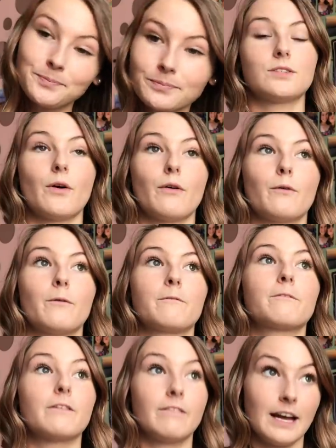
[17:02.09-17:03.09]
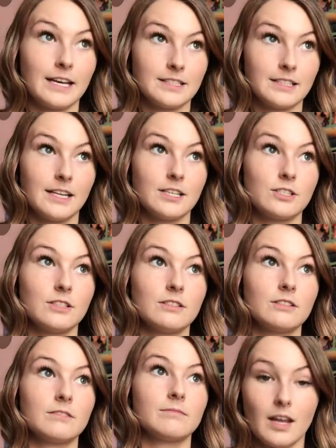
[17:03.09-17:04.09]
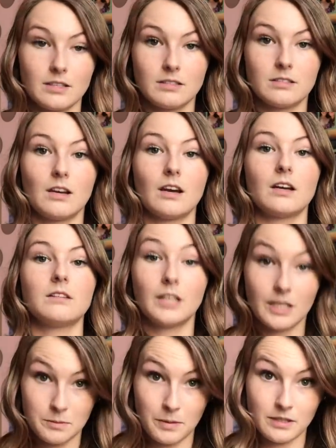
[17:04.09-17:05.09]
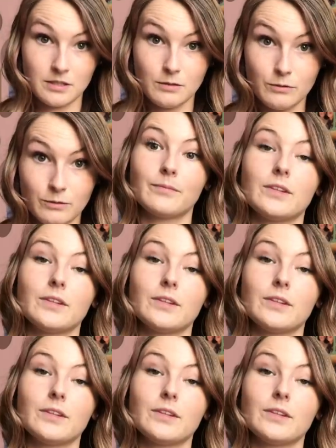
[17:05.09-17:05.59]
So for vaccinations, necessary, expensive.